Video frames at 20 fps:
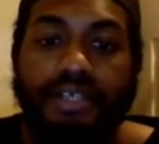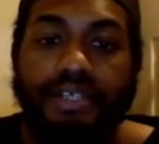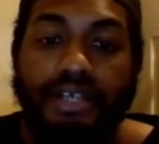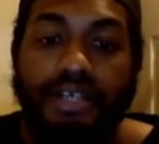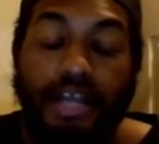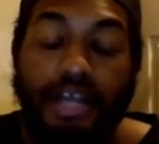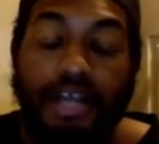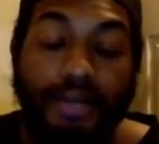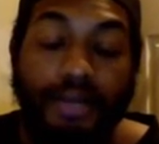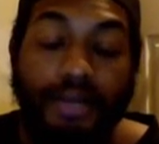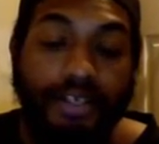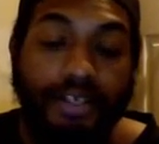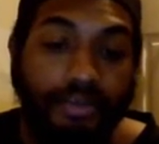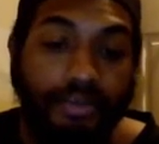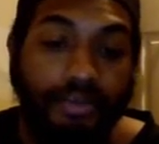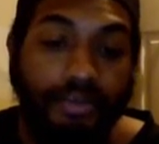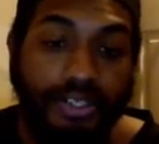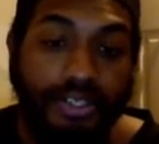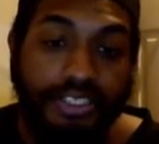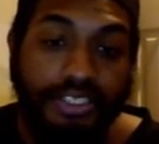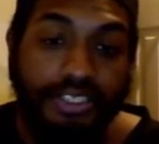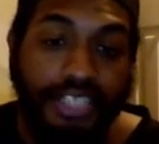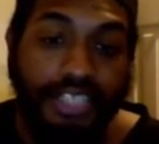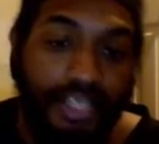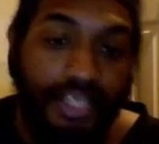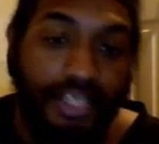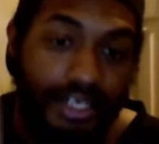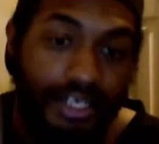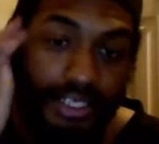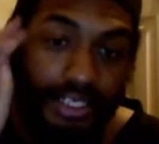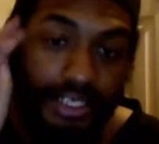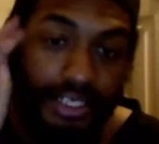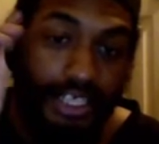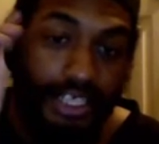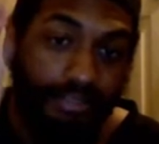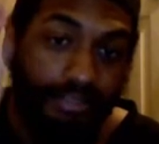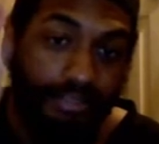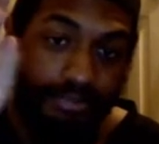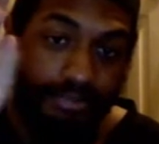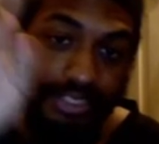I'm I No Mercy.
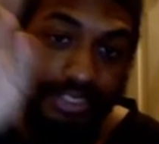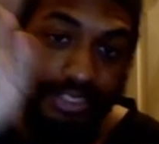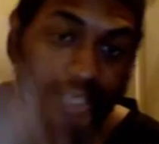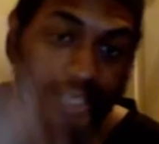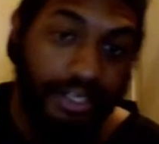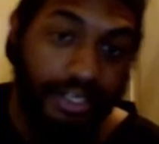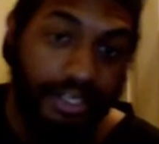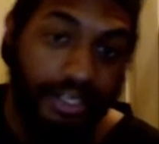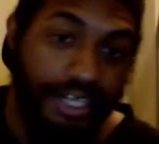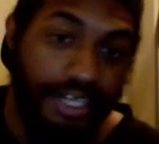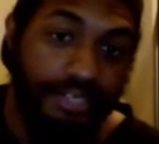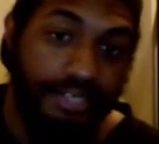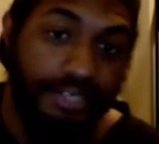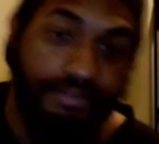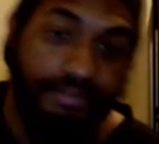See y'all later.